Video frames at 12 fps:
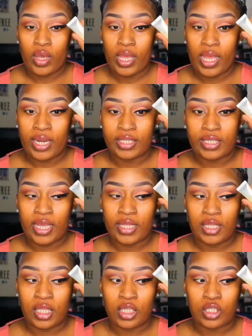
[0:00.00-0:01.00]
Ahead and take
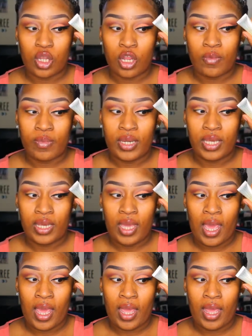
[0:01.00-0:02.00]
this Urban
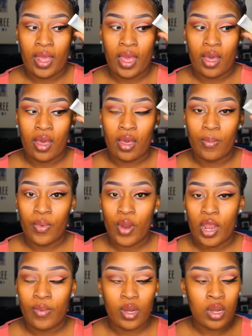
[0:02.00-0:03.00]
Decay
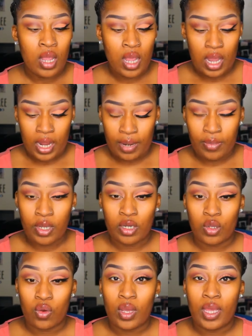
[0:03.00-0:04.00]
primer, and I'm going to
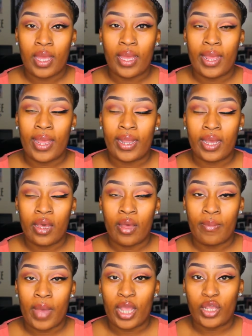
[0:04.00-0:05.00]
go ahead and cut
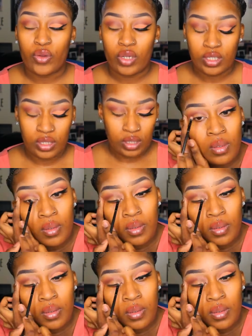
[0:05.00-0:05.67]
my crease.